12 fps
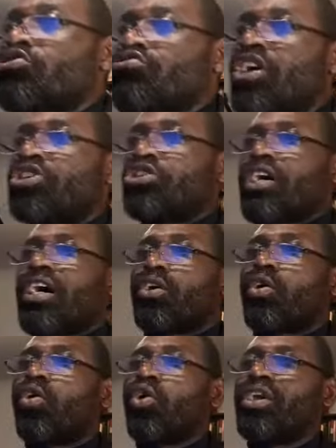treasure, an
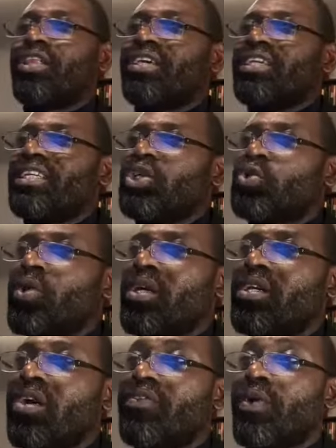oil in the
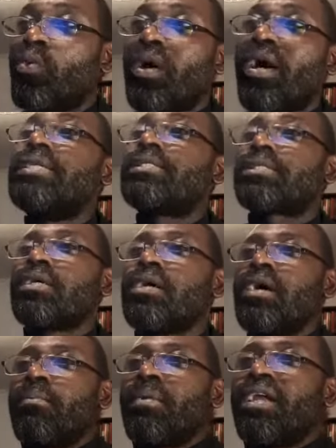dwelling of the wise,
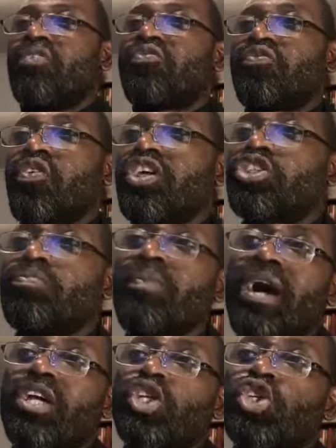but a foolish
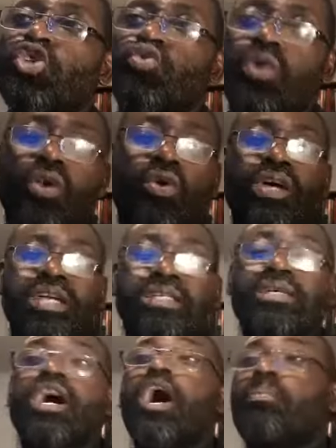man swallow
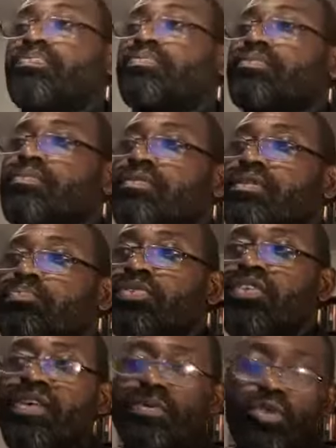it up.
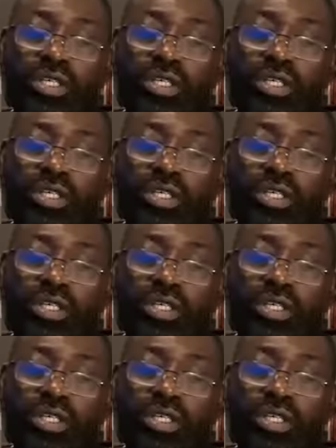Proverbs